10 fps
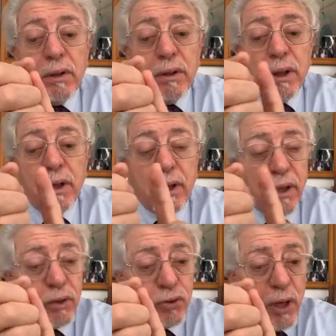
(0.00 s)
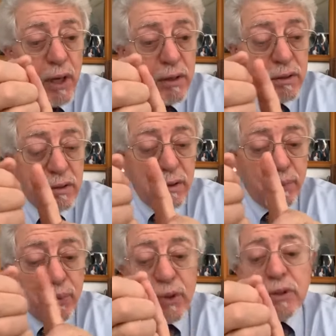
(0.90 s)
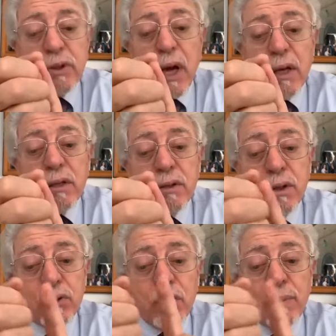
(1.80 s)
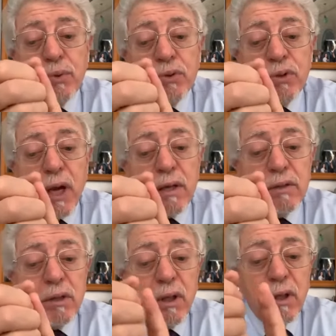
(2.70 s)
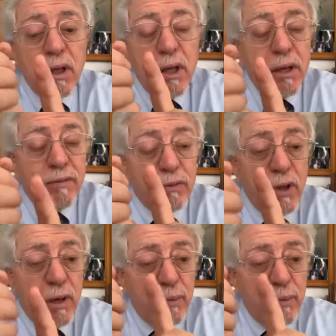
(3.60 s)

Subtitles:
the Girgashites, the Perizzites, the Jebusites, if their